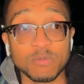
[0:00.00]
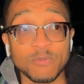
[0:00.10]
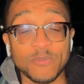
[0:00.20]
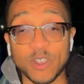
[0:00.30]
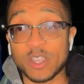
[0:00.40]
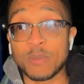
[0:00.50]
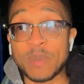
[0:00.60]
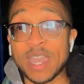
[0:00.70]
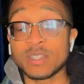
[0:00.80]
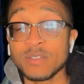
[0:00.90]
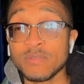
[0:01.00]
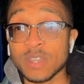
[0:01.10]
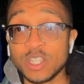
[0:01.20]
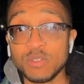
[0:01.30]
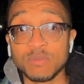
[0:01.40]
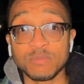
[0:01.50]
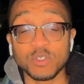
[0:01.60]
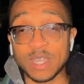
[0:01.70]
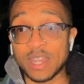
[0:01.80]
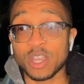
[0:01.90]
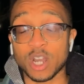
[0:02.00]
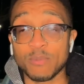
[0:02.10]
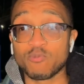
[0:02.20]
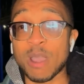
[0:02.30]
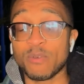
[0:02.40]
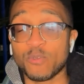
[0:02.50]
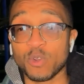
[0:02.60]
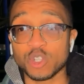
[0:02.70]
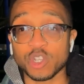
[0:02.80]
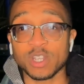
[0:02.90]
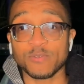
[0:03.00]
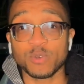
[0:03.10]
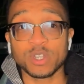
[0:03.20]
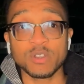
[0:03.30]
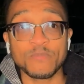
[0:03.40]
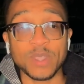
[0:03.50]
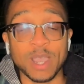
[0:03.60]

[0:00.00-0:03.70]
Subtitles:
very competitive, and you get the club right before a transfer window.